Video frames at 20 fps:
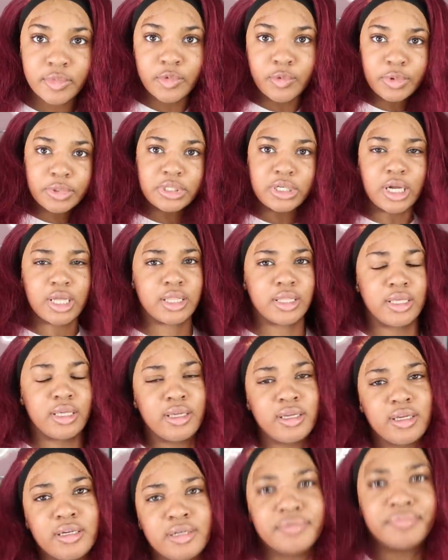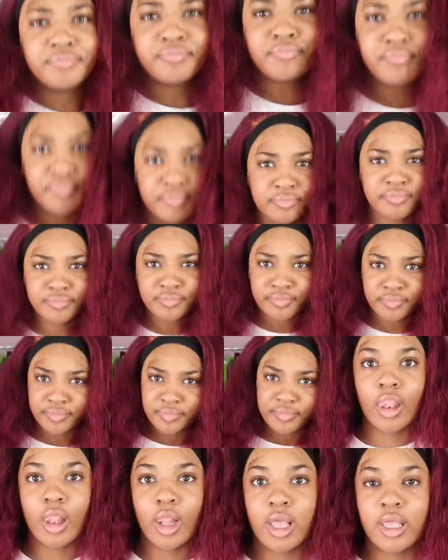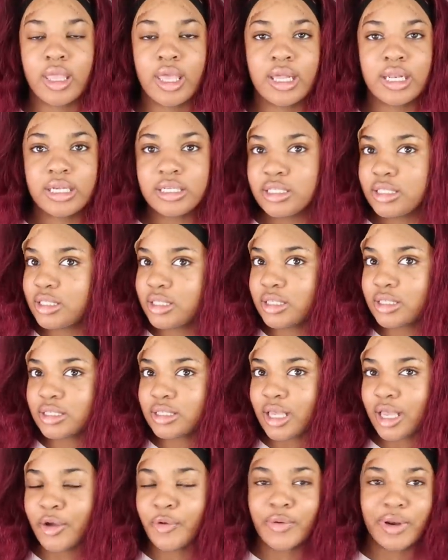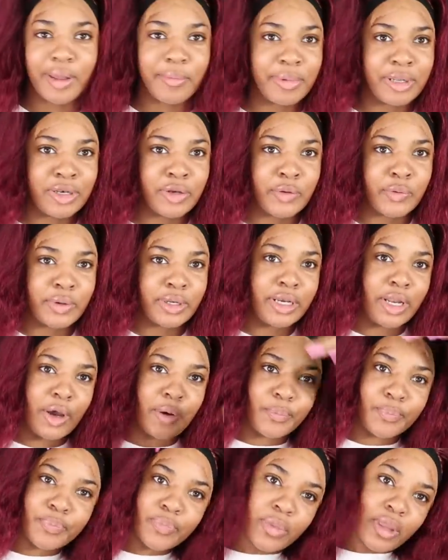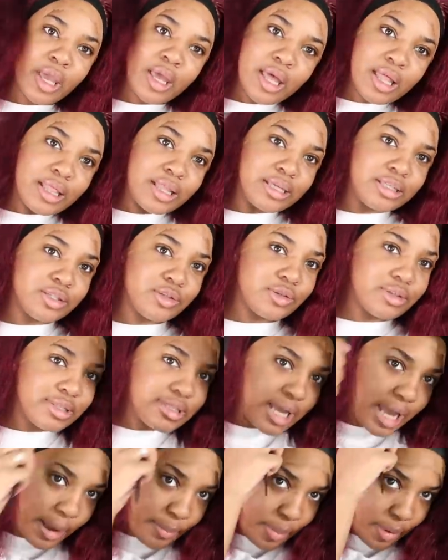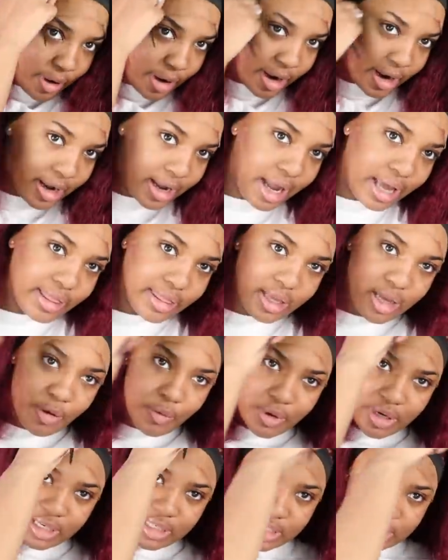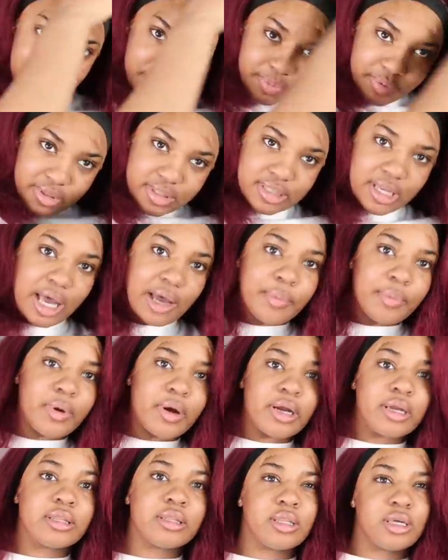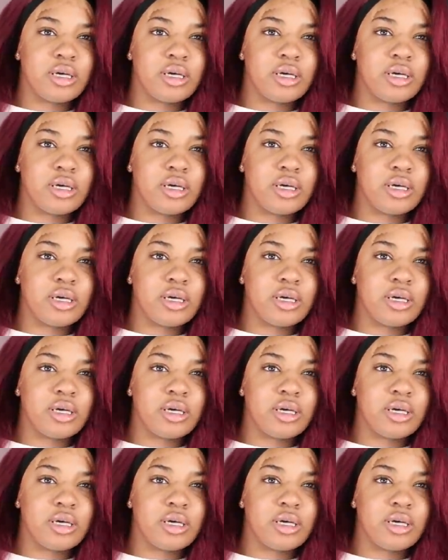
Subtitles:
What y'all think? Yeah, that just looks like what I've been doing. No, let's do the side part. I think I want a deeper side part